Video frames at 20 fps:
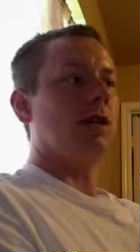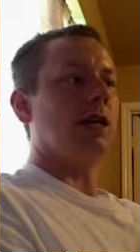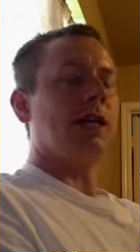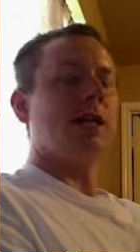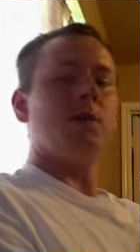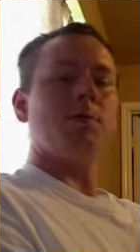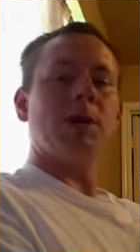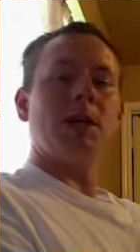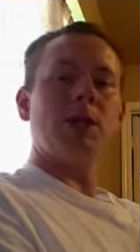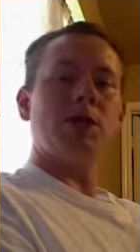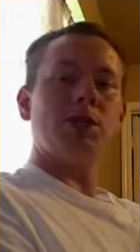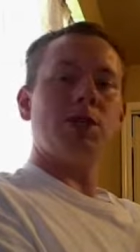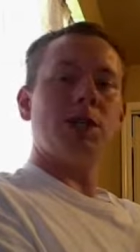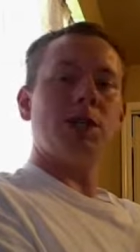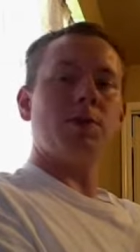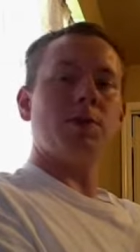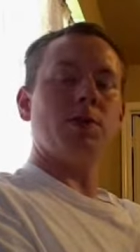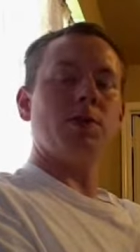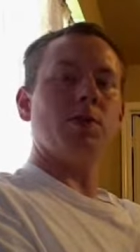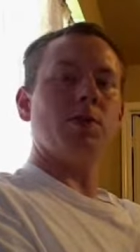And it made it
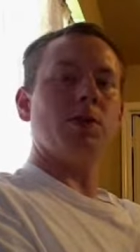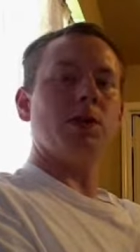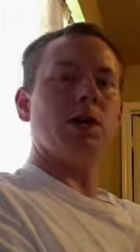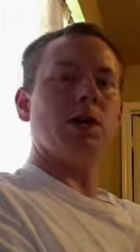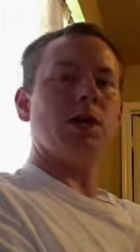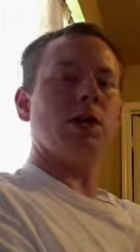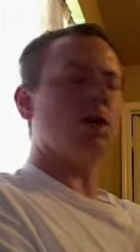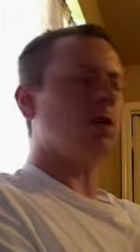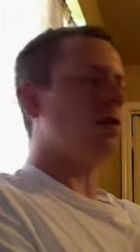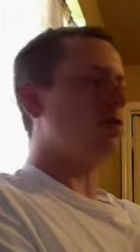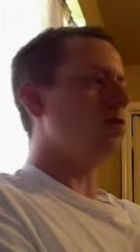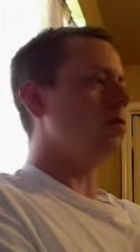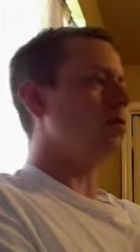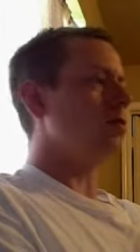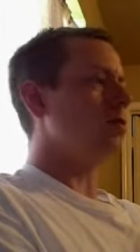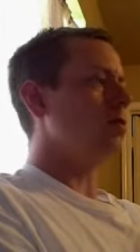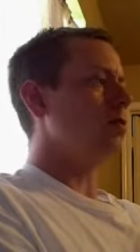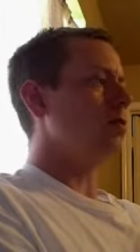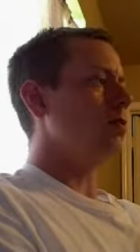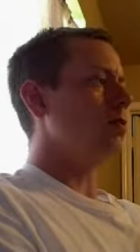cheaper. You would think,
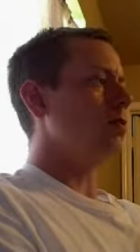oh,